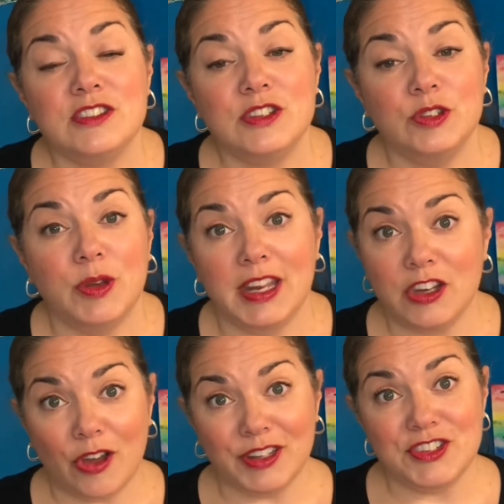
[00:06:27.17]
to
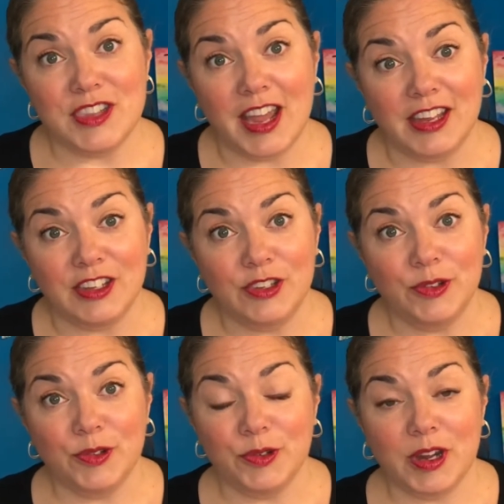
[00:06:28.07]
acknowledge that
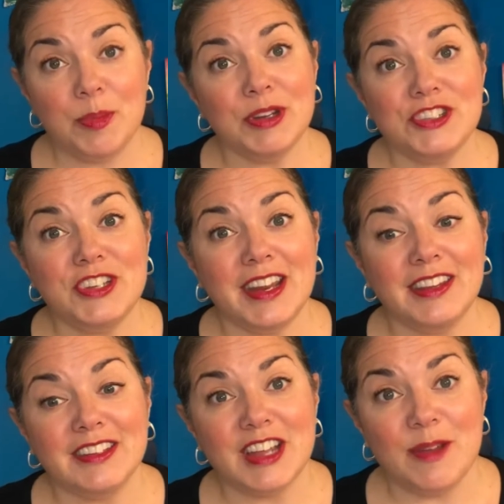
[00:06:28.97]
you appreciate
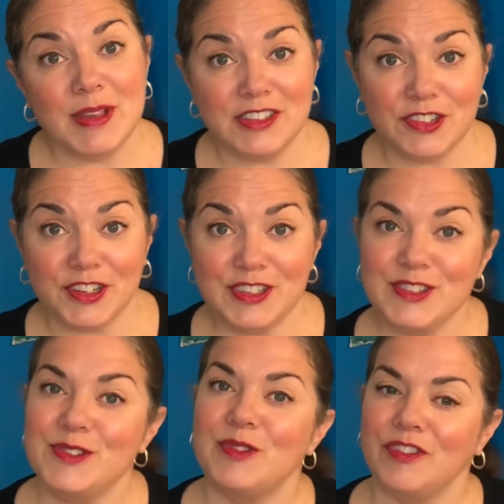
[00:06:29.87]
the time they took
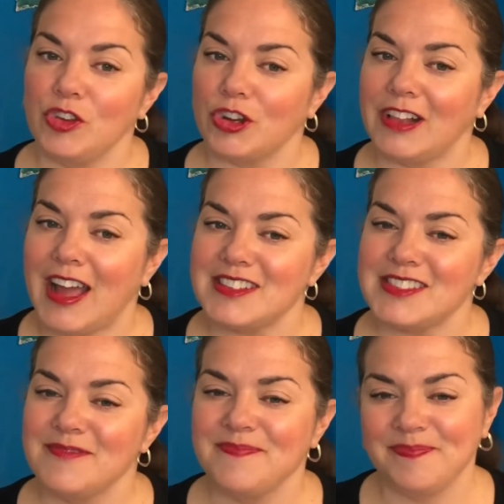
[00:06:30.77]
to review your class.
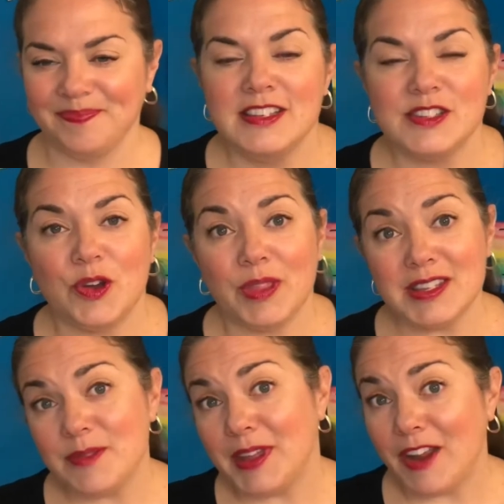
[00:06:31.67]
So that's
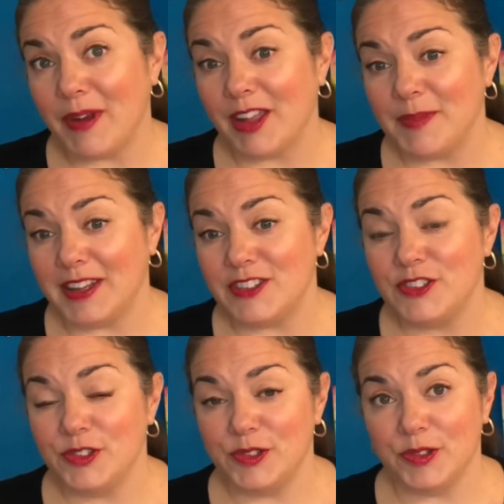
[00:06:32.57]
something I recommend
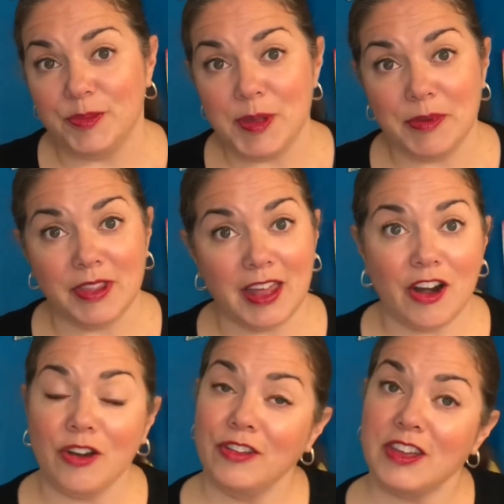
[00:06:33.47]
to people that
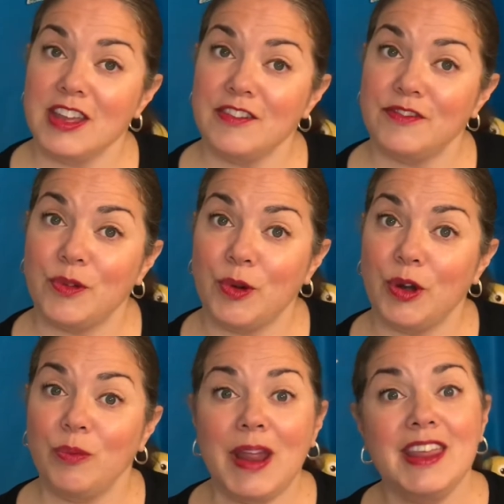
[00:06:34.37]
are looking for
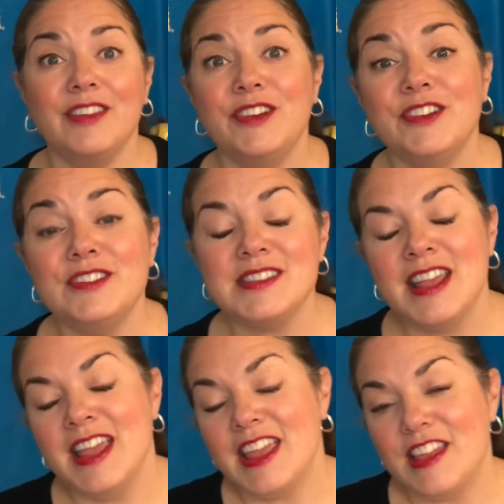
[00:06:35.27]
regulars.
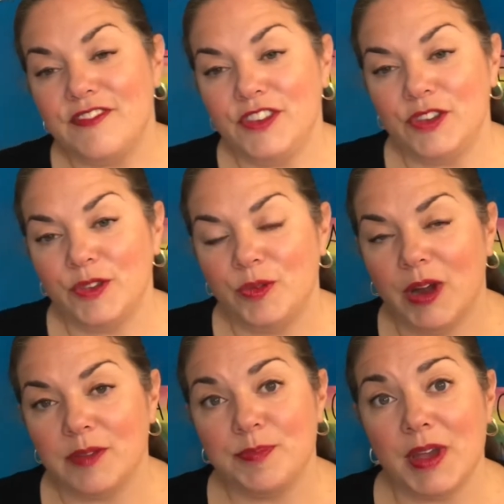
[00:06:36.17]
If you want
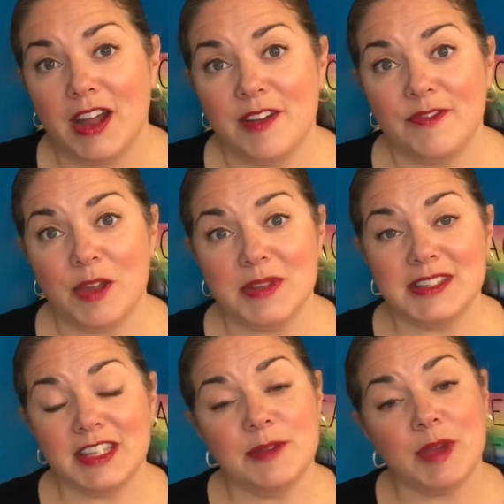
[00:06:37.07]
um, families to
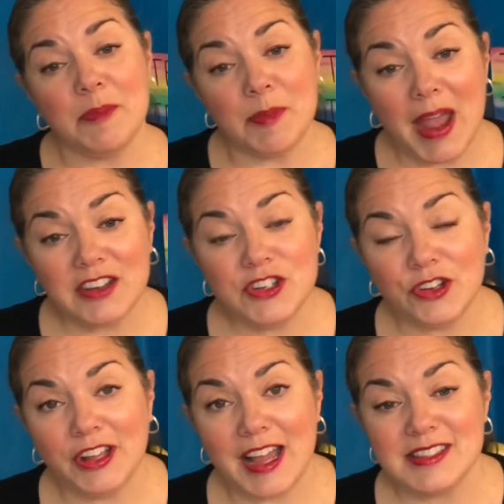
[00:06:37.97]
keep coming back to your
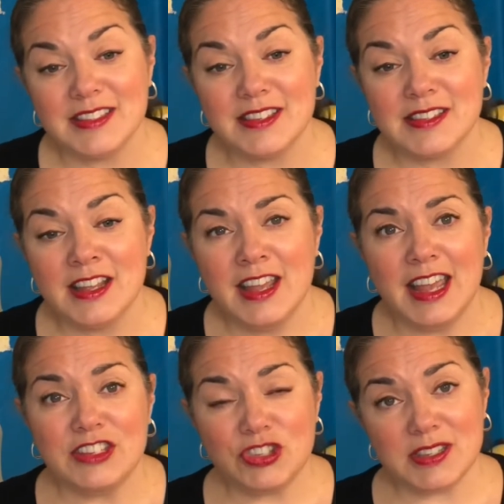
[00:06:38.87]
classes,
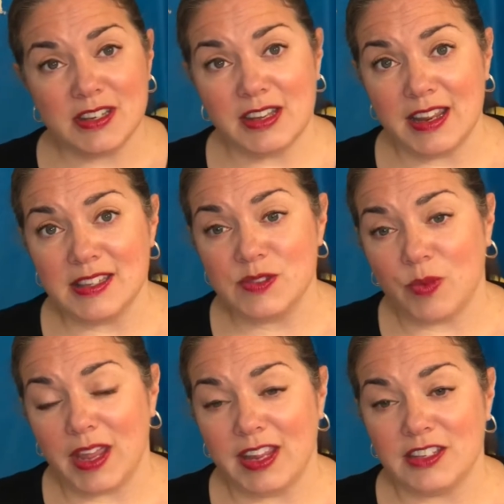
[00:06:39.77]
it's just a nice
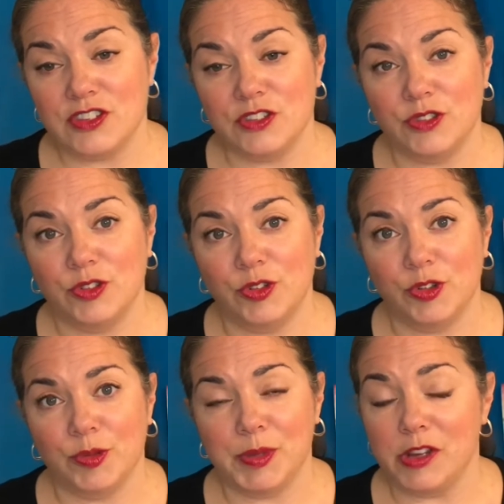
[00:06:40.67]
way
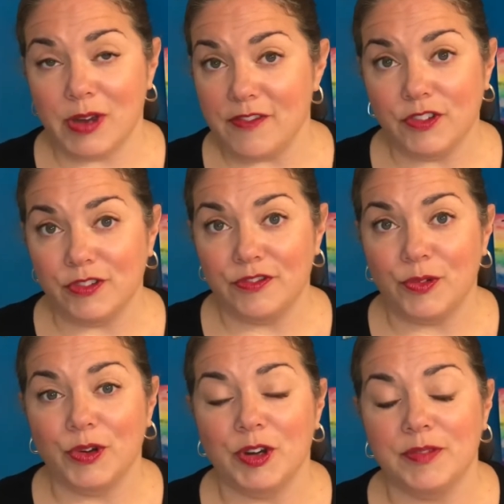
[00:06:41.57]
to be grateful
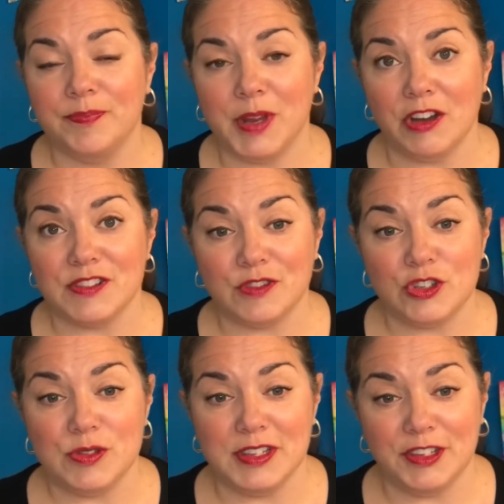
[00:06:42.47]
for parents for
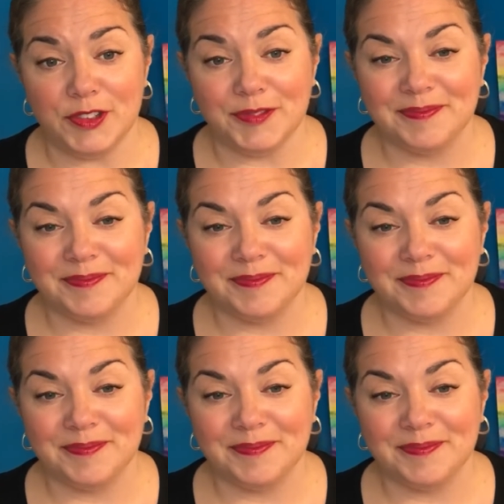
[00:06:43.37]
choosing you.